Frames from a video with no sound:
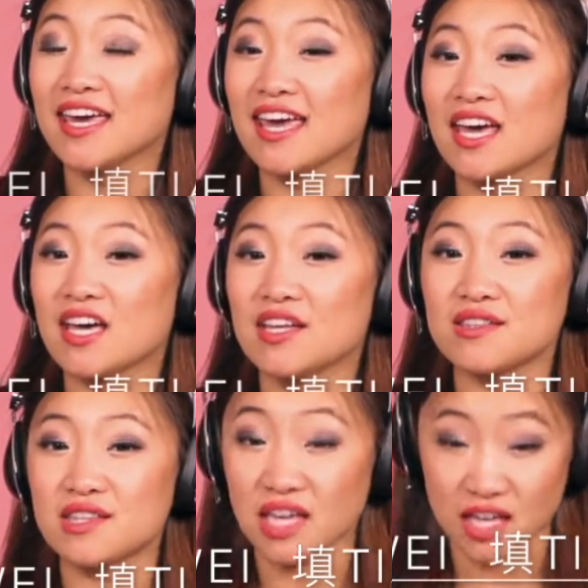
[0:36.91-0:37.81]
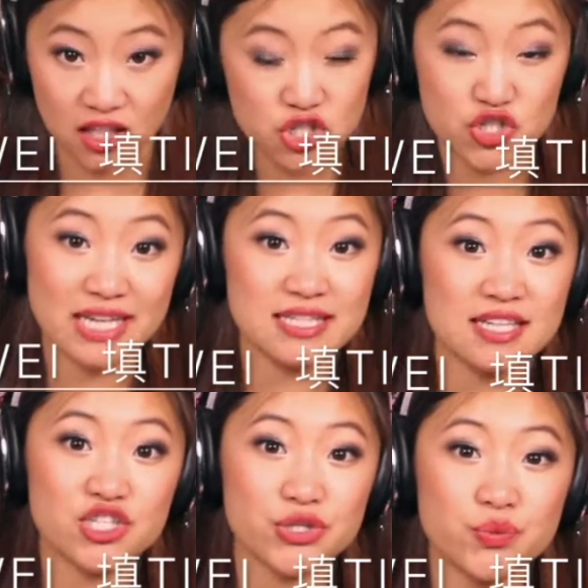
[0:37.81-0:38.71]
and the English
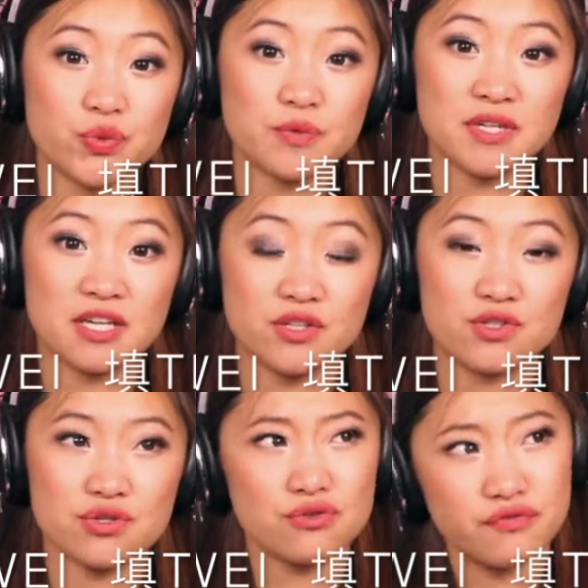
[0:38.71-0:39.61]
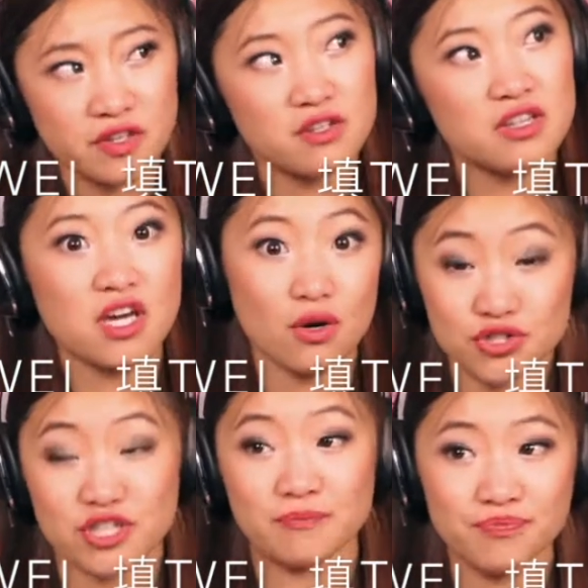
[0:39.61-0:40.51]
translation would be to fill the
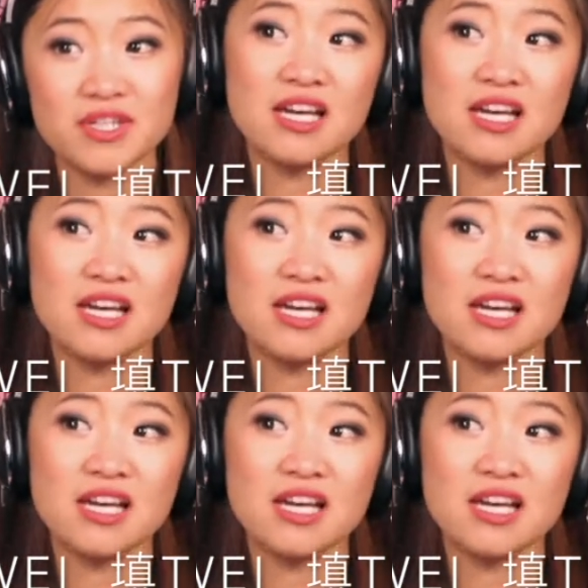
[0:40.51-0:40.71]
ocean.